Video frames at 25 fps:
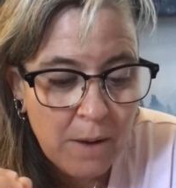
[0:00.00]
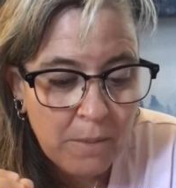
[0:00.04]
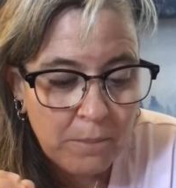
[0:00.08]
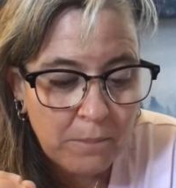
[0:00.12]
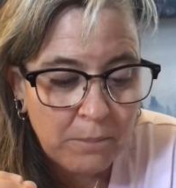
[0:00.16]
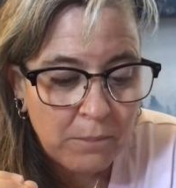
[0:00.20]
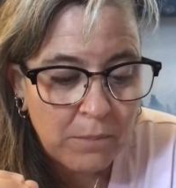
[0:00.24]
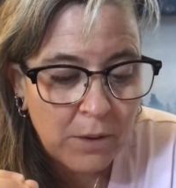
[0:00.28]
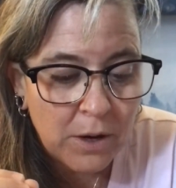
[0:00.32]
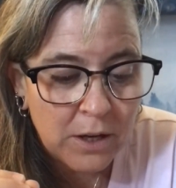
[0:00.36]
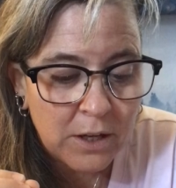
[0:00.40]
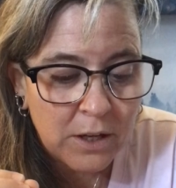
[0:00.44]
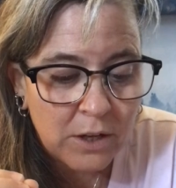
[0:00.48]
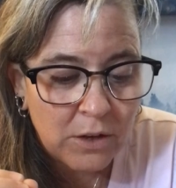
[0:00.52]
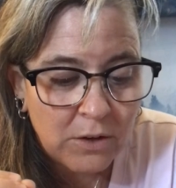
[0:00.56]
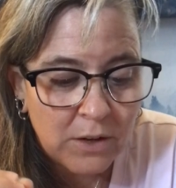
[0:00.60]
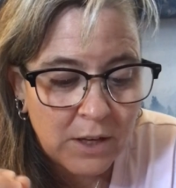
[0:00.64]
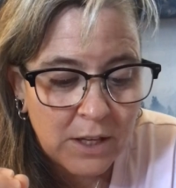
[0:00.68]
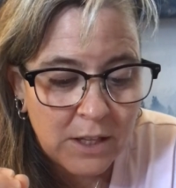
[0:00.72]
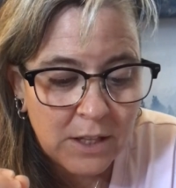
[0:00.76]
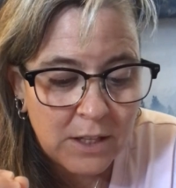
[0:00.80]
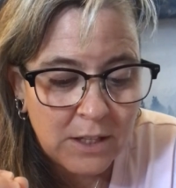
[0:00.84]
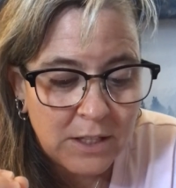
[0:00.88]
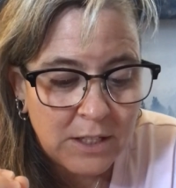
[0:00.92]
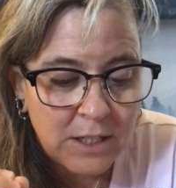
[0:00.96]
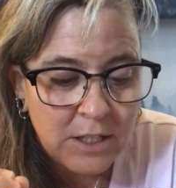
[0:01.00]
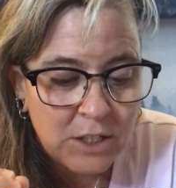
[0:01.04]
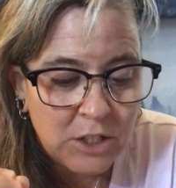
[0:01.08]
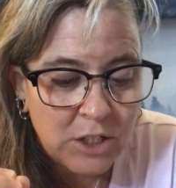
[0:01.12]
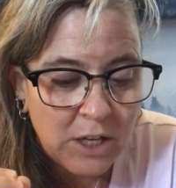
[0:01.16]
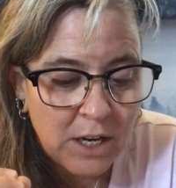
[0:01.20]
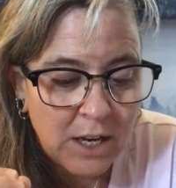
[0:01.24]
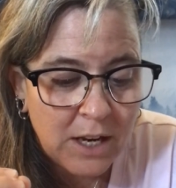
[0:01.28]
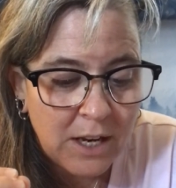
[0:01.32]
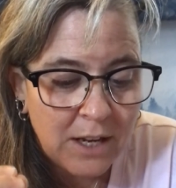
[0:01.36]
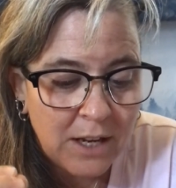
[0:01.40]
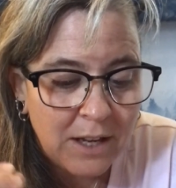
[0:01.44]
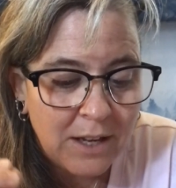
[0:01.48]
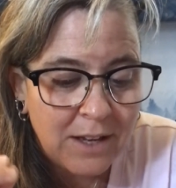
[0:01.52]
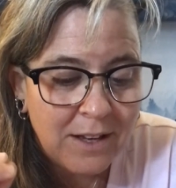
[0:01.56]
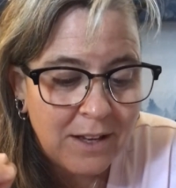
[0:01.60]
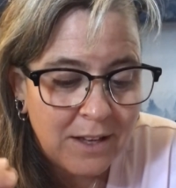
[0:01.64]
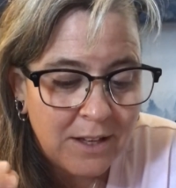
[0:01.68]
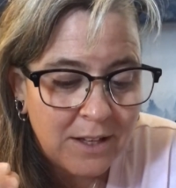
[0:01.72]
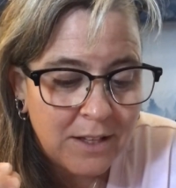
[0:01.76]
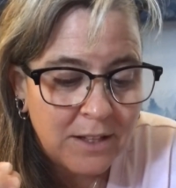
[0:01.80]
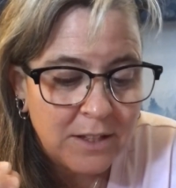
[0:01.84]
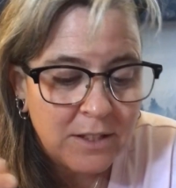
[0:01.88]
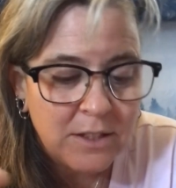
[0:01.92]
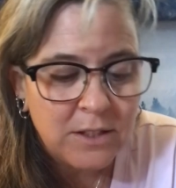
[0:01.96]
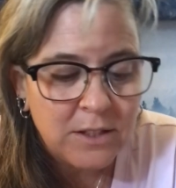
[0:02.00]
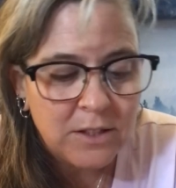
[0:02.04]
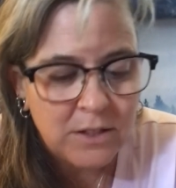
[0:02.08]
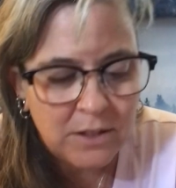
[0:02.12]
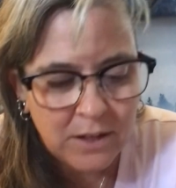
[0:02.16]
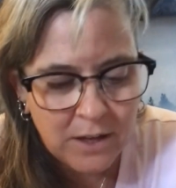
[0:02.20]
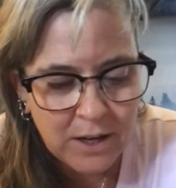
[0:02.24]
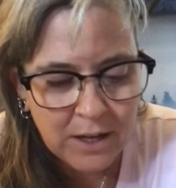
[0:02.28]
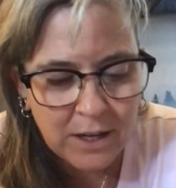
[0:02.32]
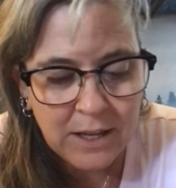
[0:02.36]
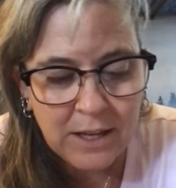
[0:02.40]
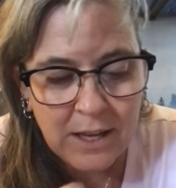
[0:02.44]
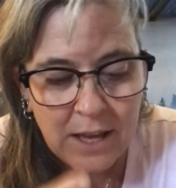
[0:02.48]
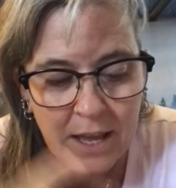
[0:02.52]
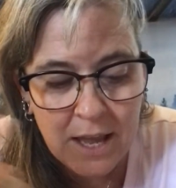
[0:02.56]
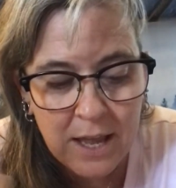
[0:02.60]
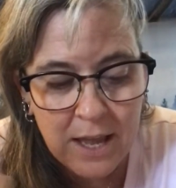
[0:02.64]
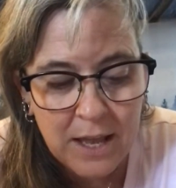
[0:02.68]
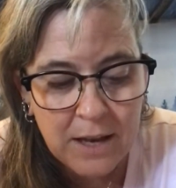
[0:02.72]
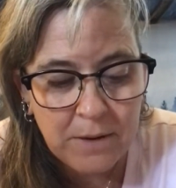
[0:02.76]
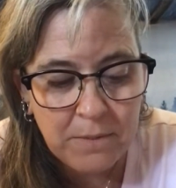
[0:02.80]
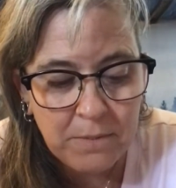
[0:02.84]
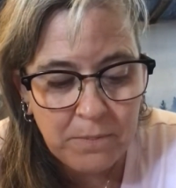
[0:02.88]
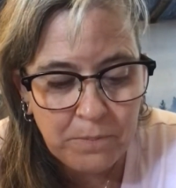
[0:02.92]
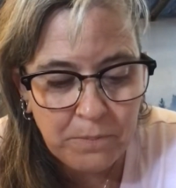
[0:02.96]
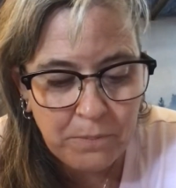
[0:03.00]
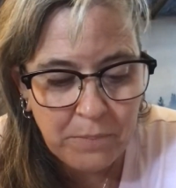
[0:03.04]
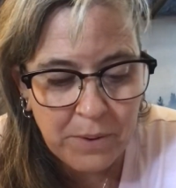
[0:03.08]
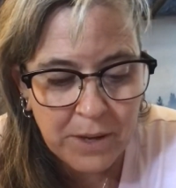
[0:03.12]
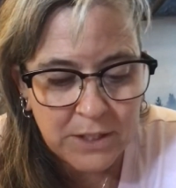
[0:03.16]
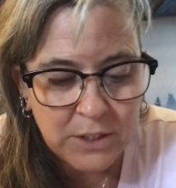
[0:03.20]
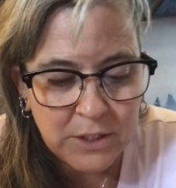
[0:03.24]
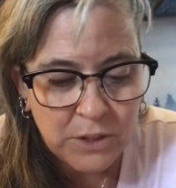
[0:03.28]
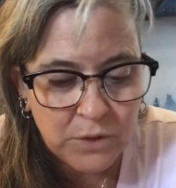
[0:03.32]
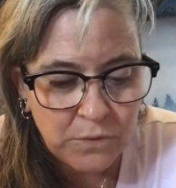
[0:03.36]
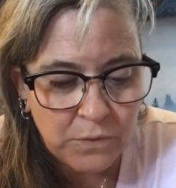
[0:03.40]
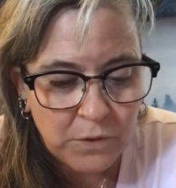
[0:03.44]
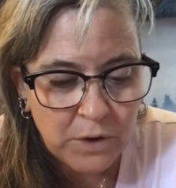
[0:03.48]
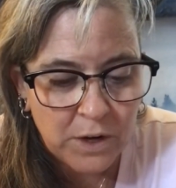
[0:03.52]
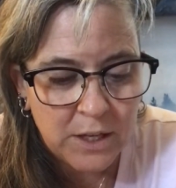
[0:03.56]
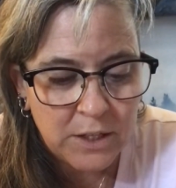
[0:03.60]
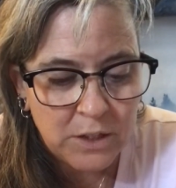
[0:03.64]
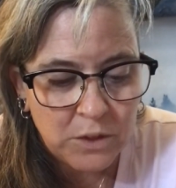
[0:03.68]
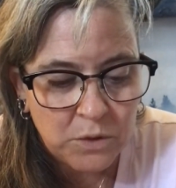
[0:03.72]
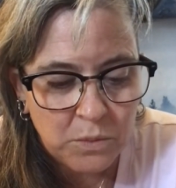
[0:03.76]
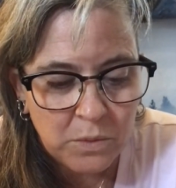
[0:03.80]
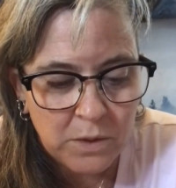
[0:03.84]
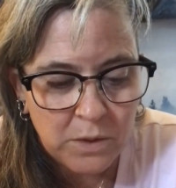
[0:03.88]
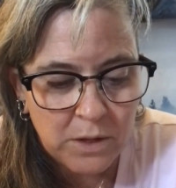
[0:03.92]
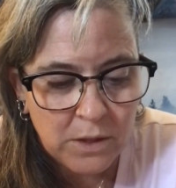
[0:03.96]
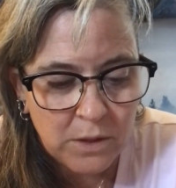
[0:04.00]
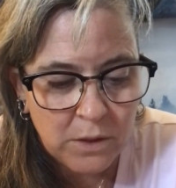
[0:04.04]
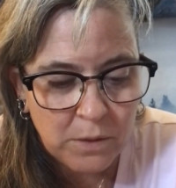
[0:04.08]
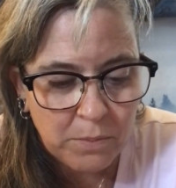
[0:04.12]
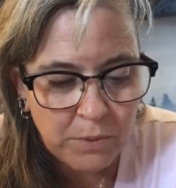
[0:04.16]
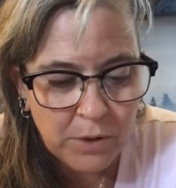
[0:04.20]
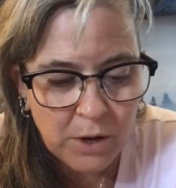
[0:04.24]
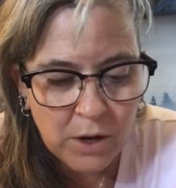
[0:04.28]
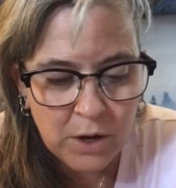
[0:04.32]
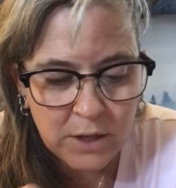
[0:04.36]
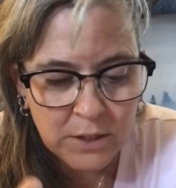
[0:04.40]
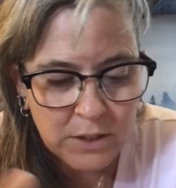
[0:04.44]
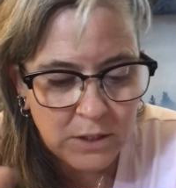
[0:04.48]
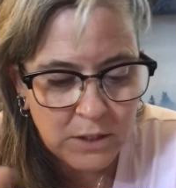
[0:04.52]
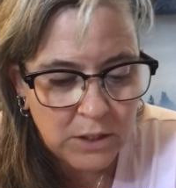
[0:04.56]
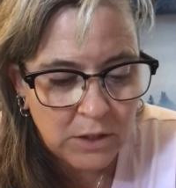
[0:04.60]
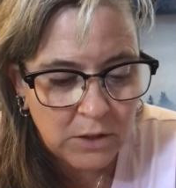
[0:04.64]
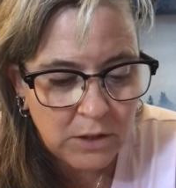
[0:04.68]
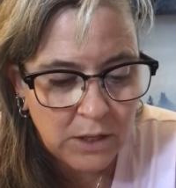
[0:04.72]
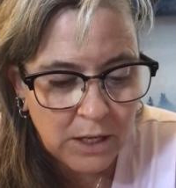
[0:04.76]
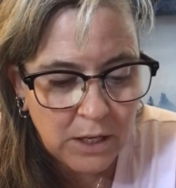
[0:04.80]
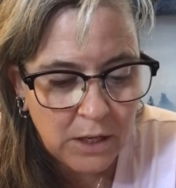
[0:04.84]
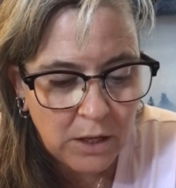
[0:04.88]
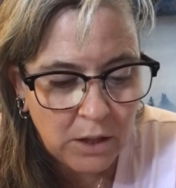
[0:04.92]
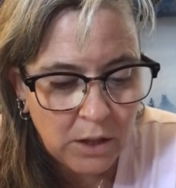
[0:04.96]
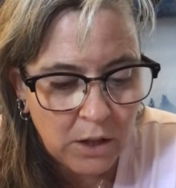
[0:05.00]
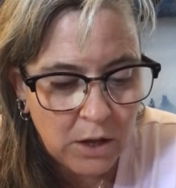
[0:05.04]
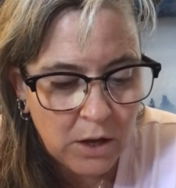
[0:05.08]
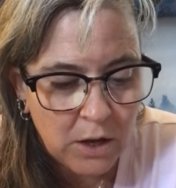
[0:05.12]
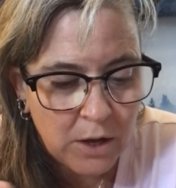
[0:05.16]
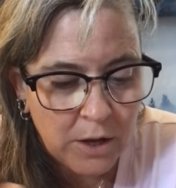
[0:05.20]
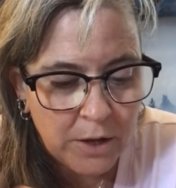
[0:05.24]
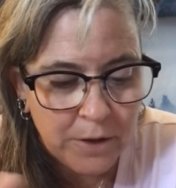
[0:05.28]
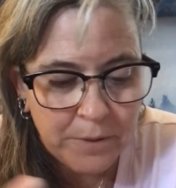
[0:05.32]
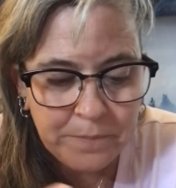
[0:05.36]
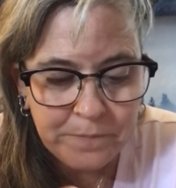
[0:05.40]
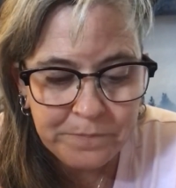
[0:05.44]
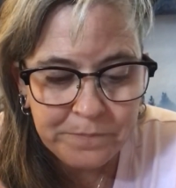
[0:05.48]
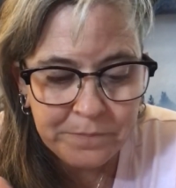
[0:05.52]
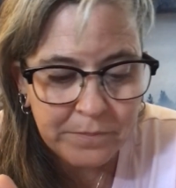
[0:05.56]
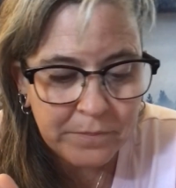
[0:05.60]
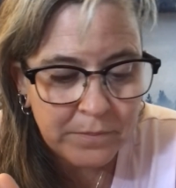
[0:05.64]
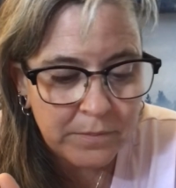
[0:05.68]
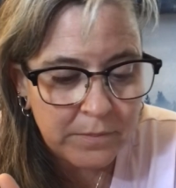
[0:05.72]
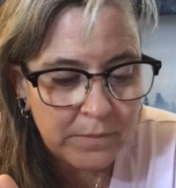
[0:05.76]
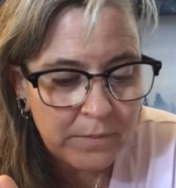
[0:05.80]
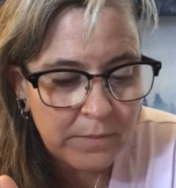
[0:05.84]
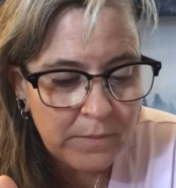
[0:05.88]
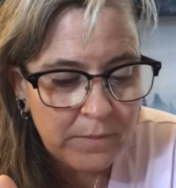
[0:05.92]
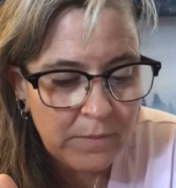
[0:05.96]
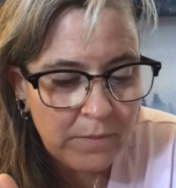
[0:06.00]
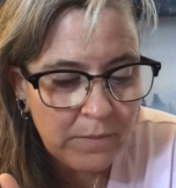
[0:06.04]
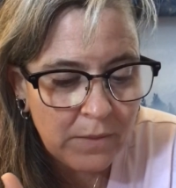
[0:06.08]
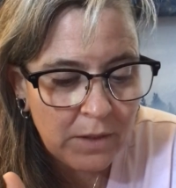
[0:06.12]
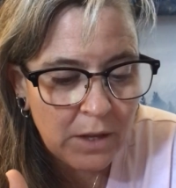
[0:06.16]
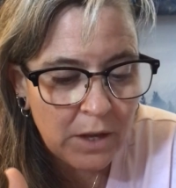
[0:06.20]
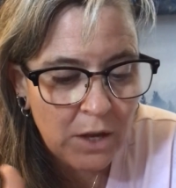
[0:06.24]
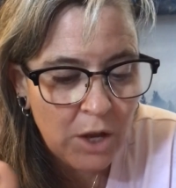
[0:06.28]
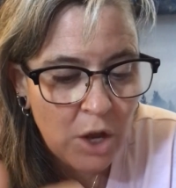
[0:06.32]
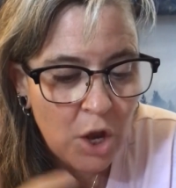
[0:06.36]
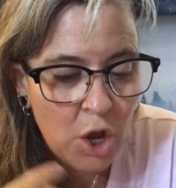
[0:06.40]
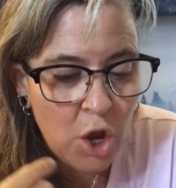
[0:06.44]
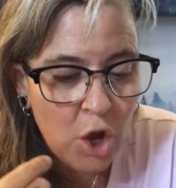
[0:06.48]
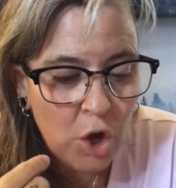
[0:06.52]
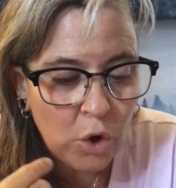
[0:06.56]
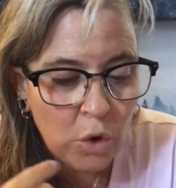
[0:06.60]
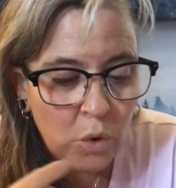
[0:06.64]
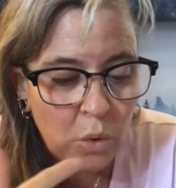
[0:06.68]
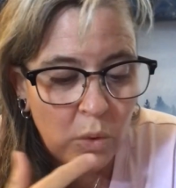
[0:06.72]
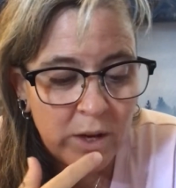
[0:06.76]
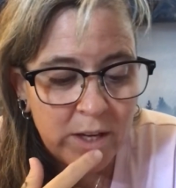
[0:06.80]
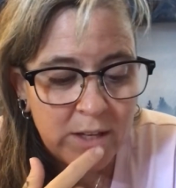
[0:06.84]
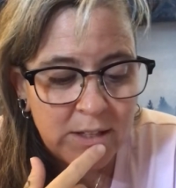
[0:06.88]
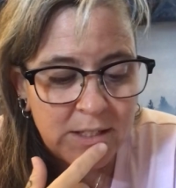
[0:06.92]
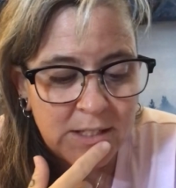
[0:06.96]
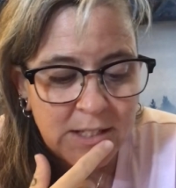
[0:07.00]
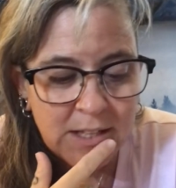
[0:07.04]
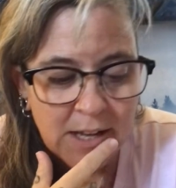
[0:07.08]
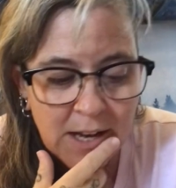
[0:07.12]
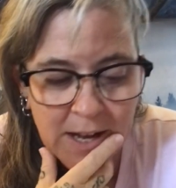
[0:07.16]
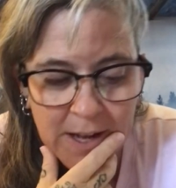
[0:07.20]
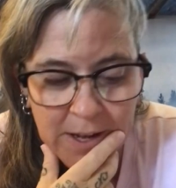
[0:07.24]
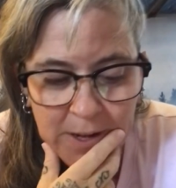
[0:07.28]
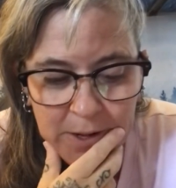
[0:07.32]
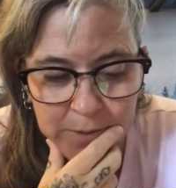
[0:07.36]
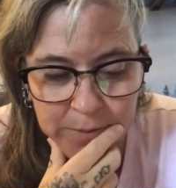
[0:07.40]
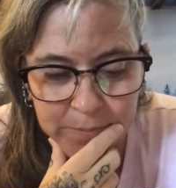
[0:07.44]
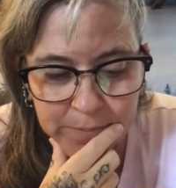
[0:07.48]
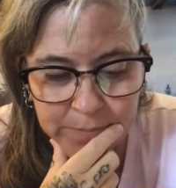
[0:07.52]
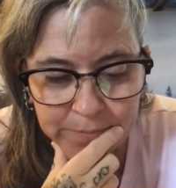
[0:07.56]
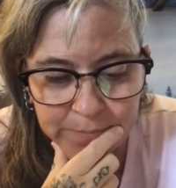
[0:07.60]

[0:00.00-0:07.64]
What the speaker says: Mercury, the DJ, is, again, best friends with the boss. They're getting along. Quintile.